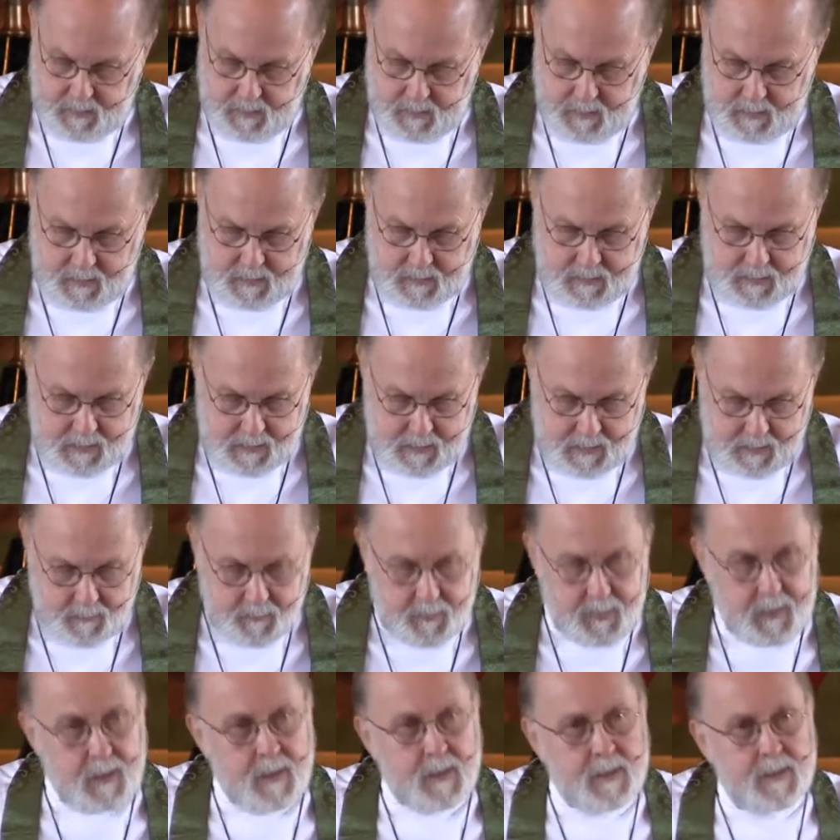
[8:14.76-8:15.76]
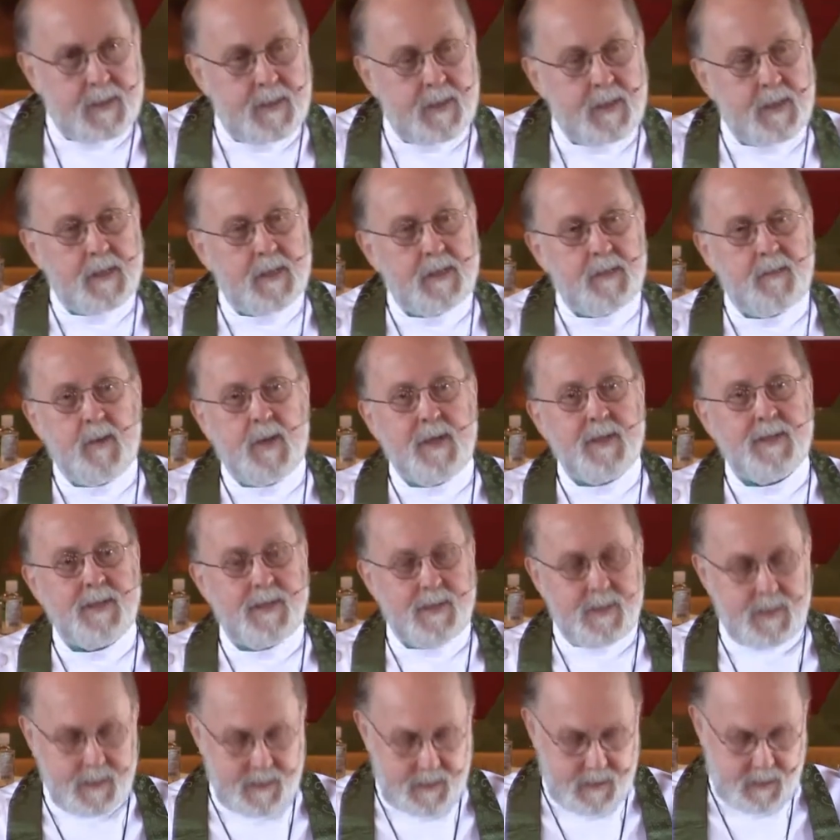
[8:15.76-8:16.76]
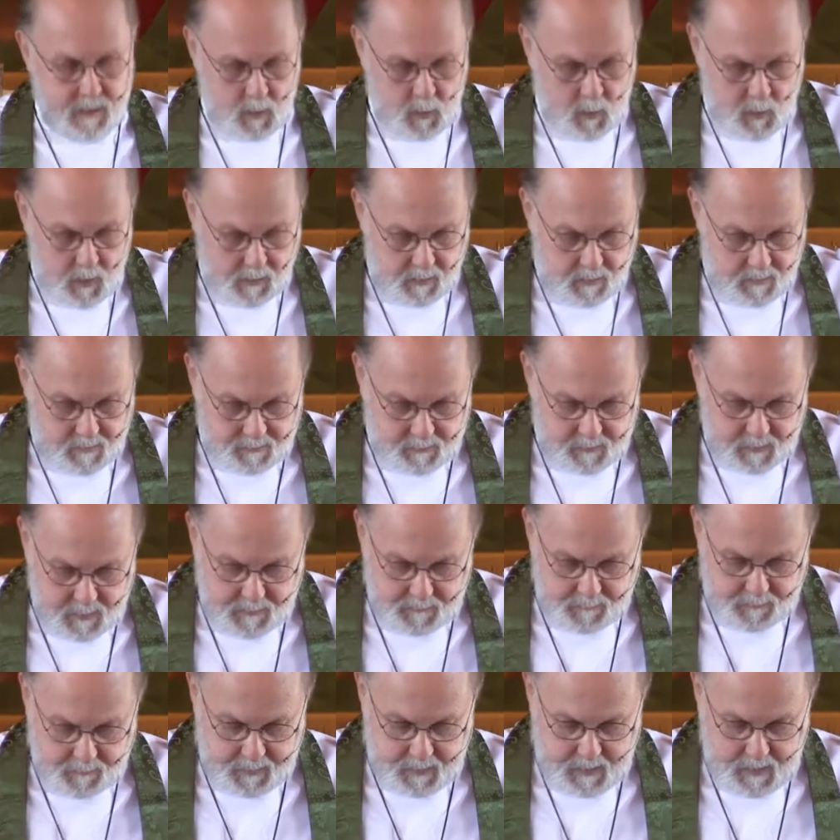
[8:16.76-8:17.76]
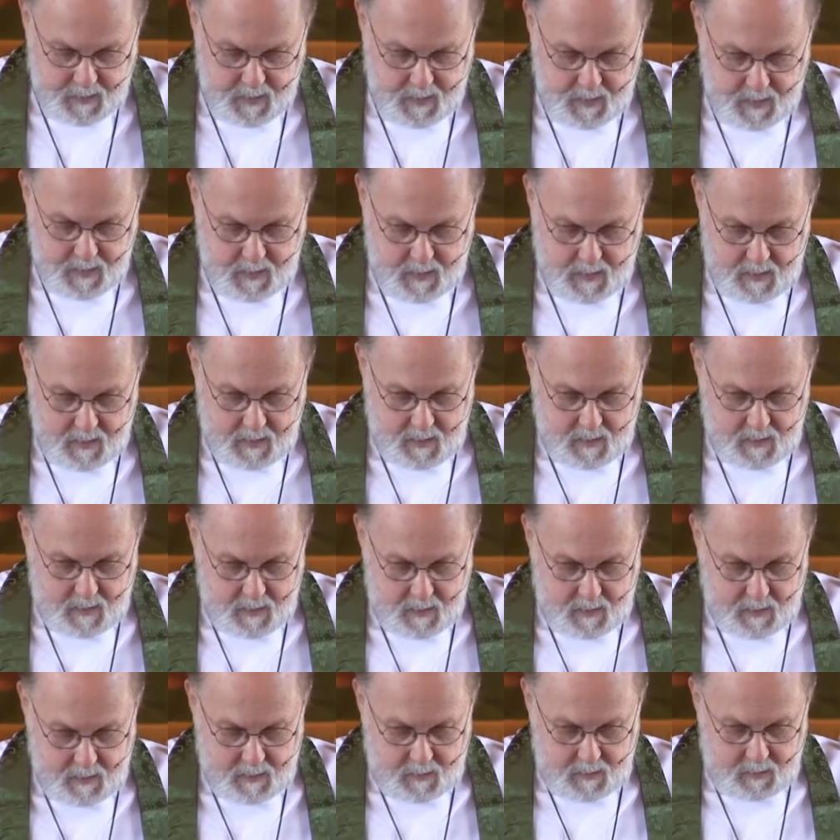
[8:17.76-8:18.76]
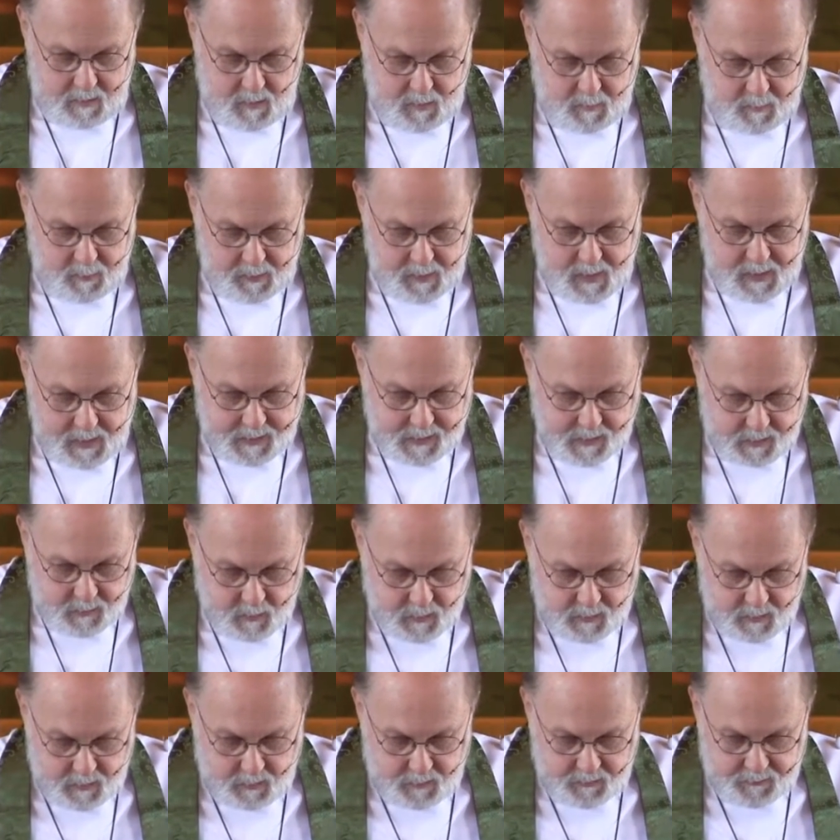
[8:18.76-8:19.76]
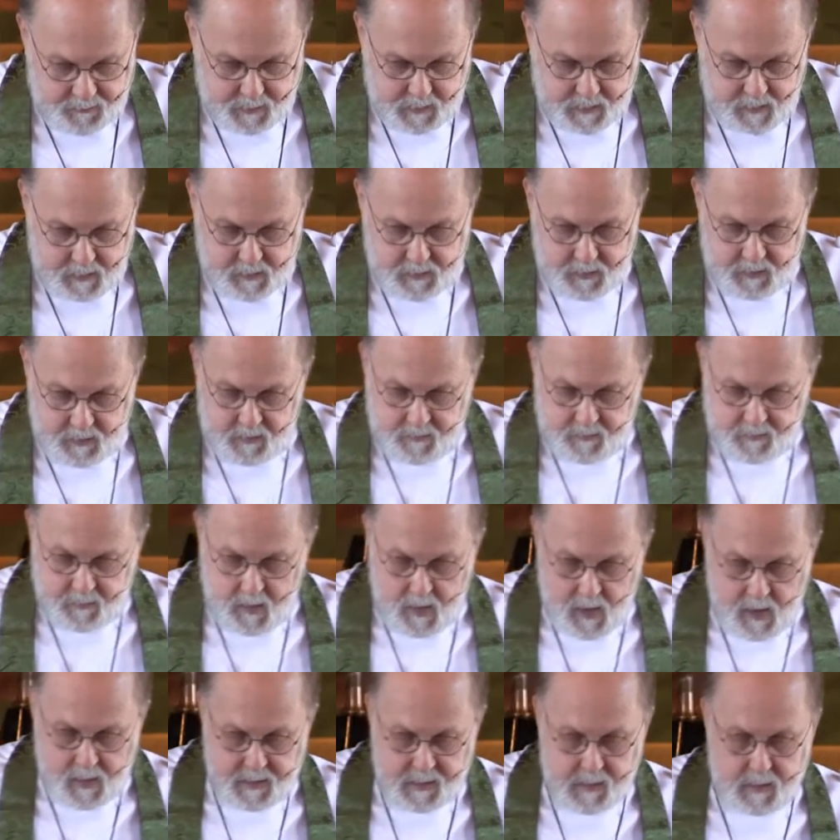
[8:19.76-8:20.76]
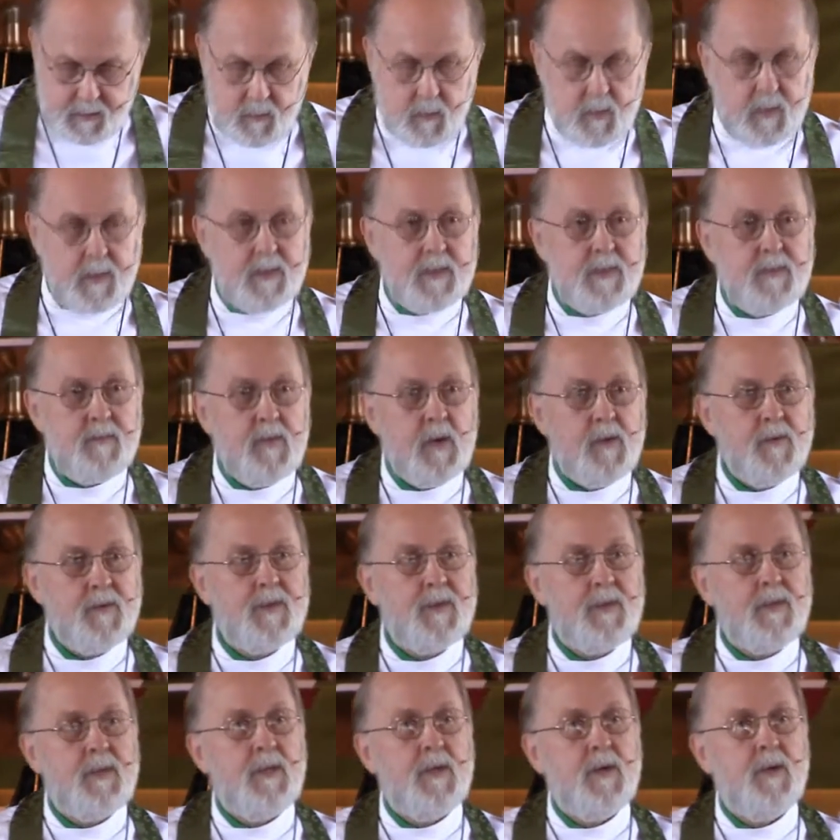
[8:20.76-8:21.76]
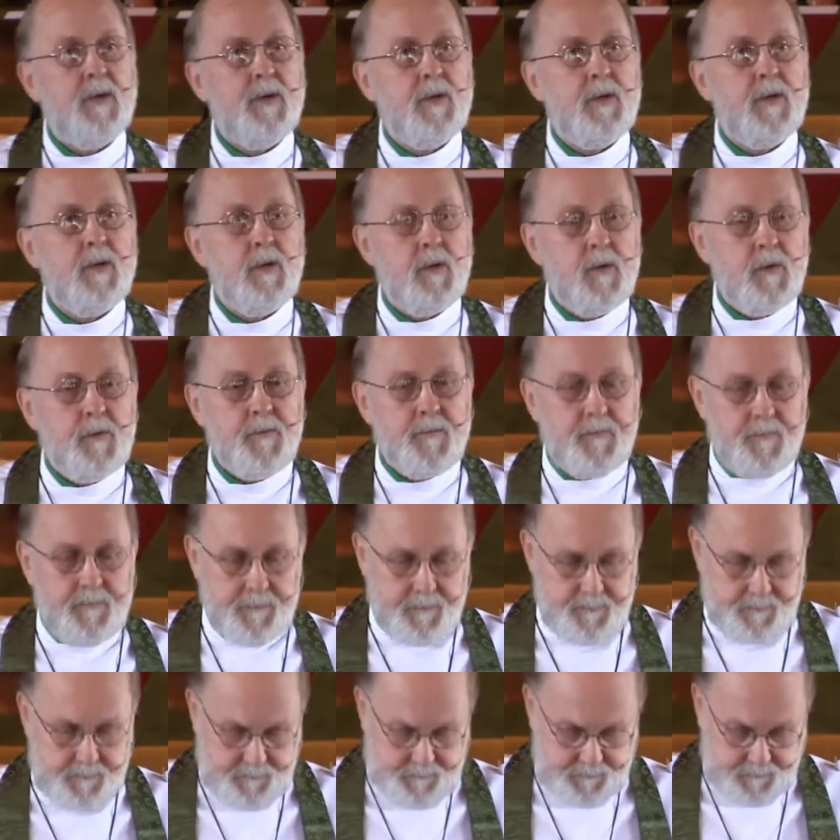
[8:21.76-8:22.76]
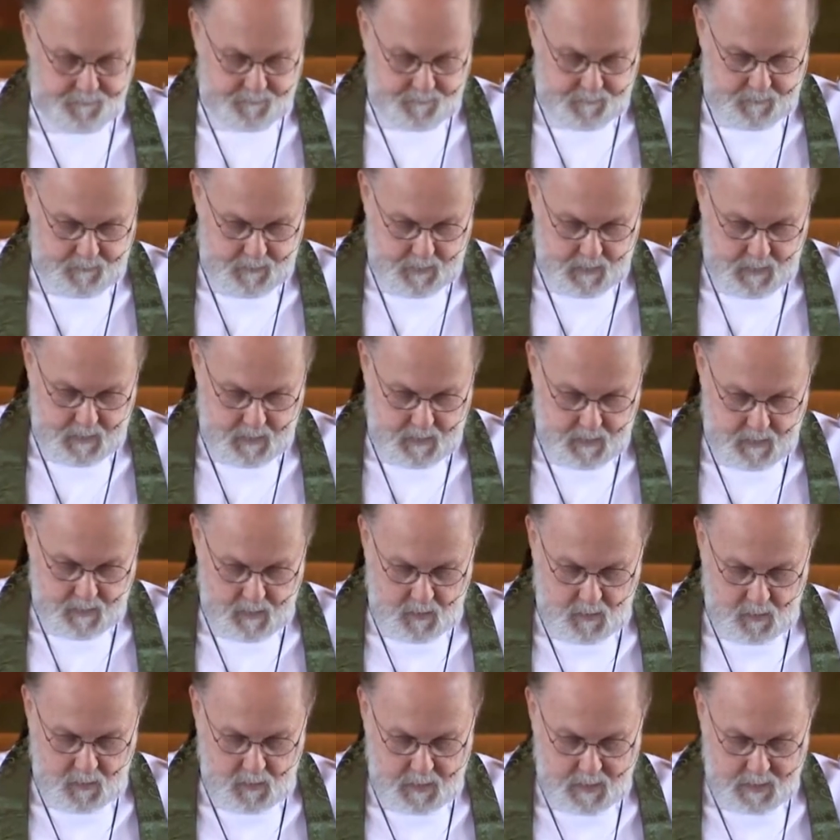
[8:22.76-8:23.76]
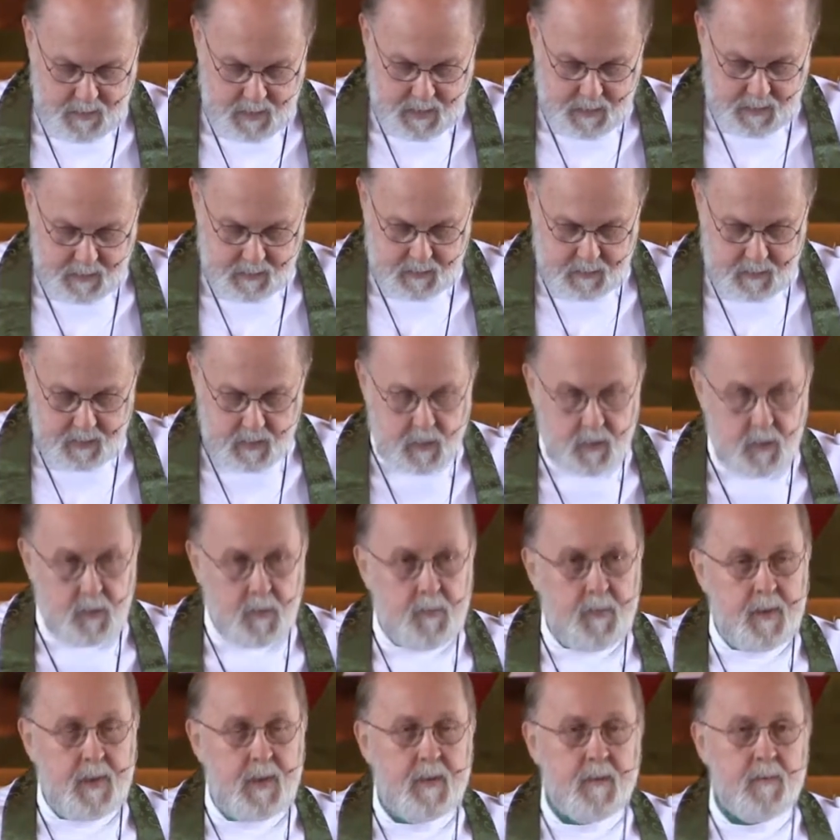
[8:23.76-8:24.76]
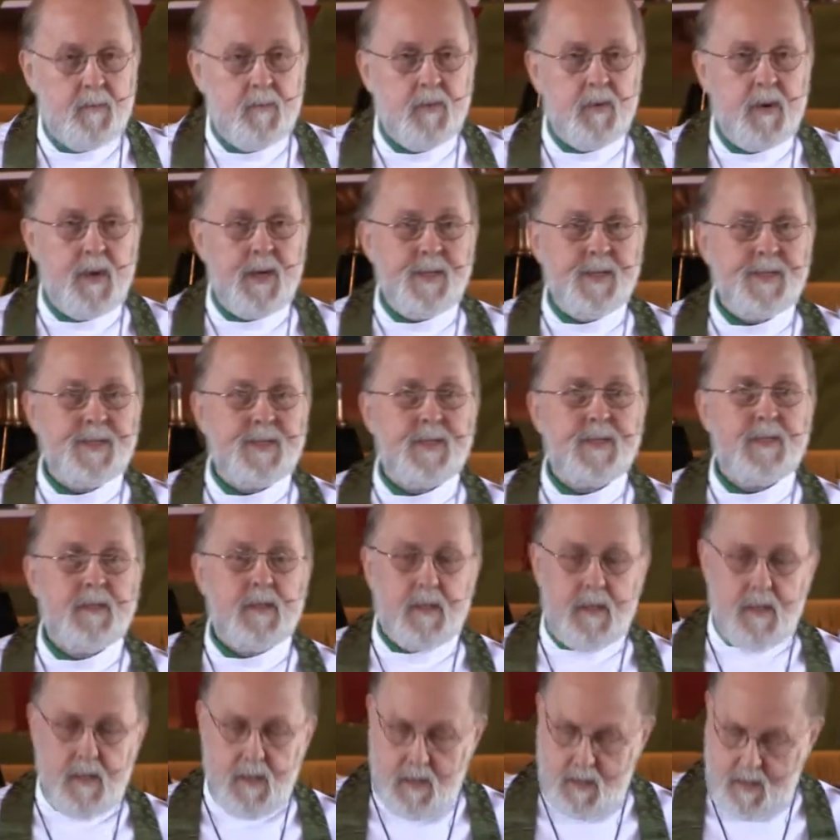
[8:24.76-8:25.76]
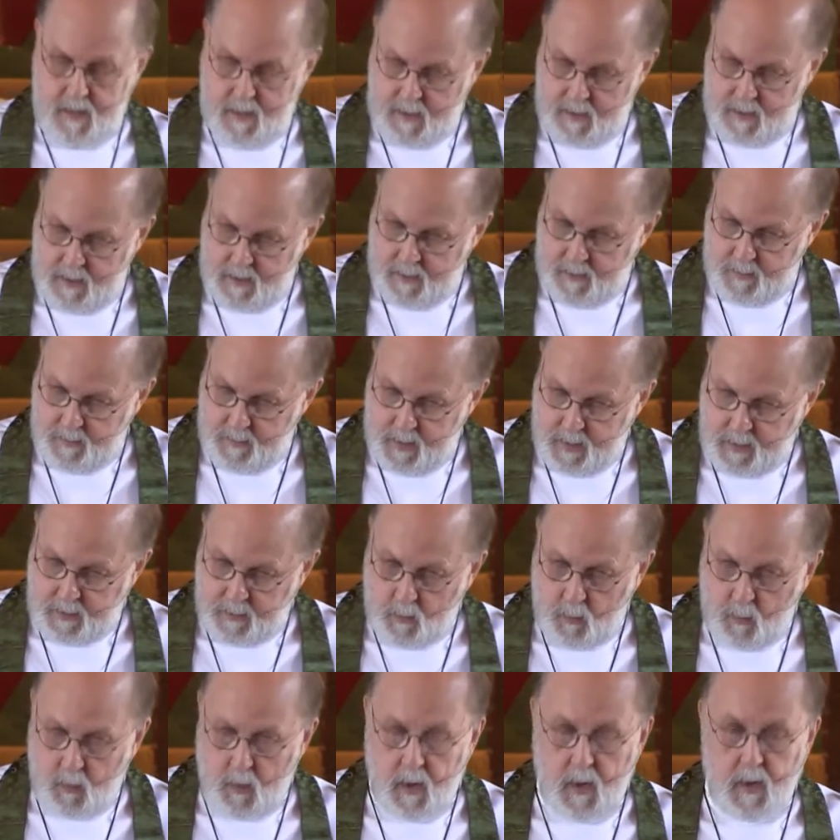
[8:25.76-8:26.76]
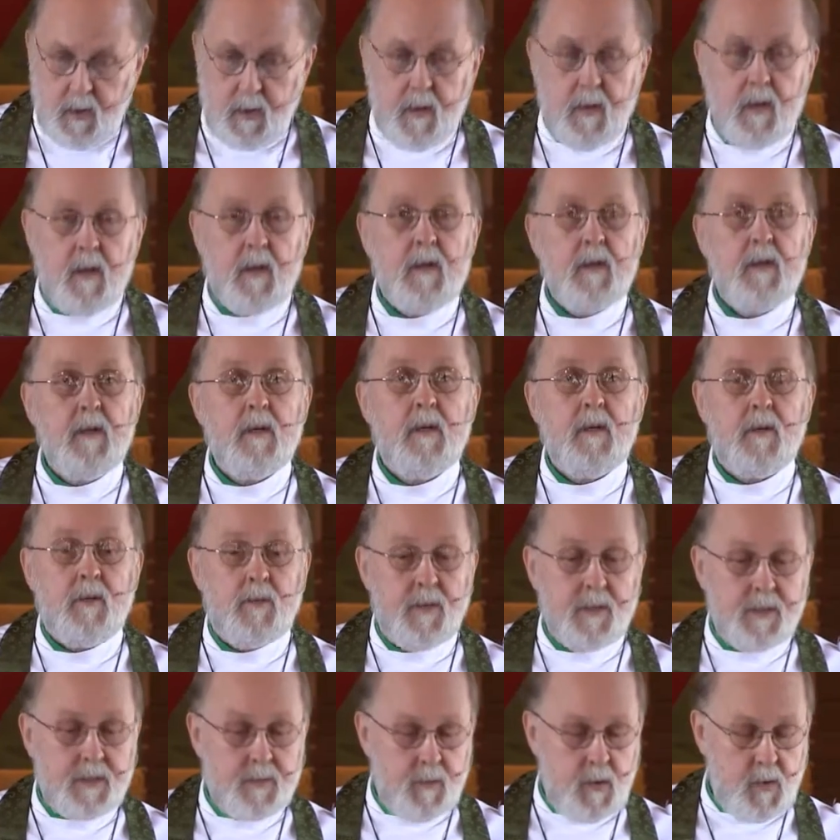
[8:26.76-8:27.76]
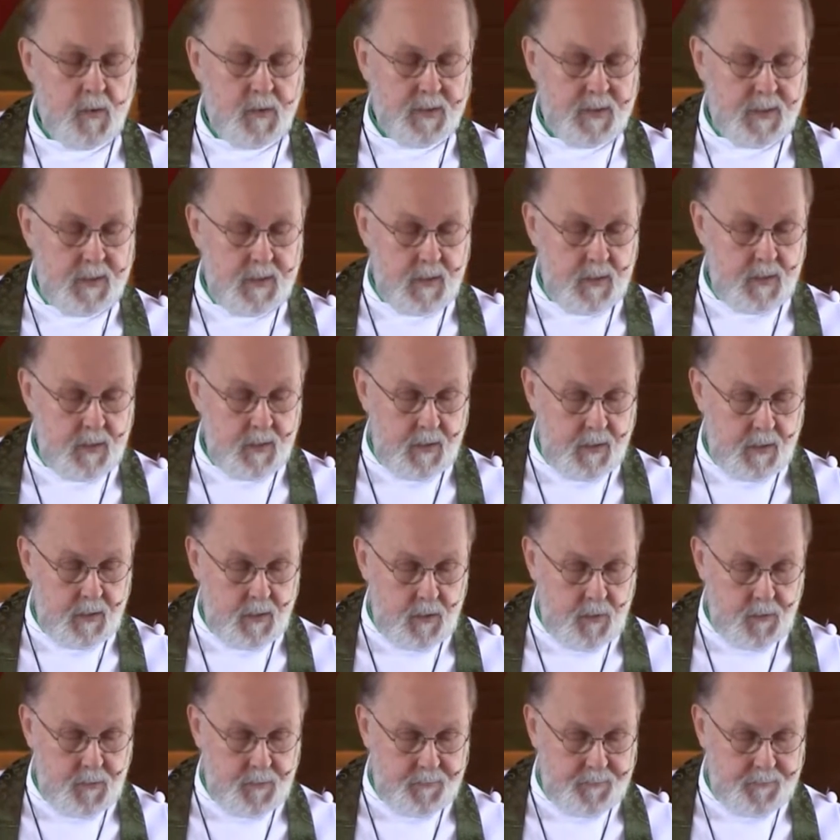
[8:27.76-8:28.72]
And again, Peterson expresses it so wonderfully. You're blessed when you feel you've lost what is most dear to you. Only then can you be embraced by the one who is most dear to you.